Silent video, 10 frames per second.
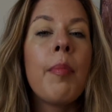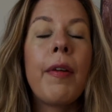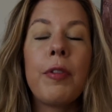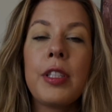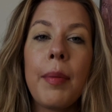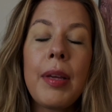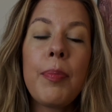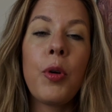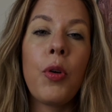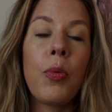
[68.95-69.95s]
But for some
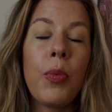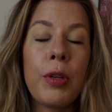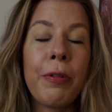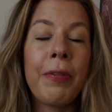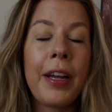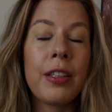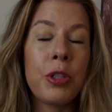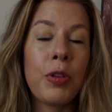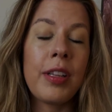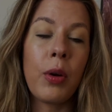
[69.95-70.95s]
people, when you find the
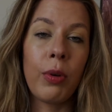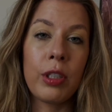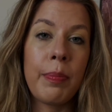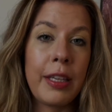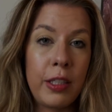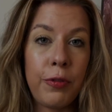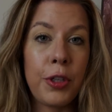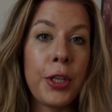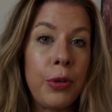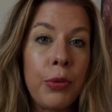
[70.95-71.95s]
strain that works best for
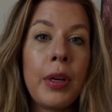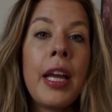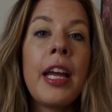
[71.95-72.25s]
you,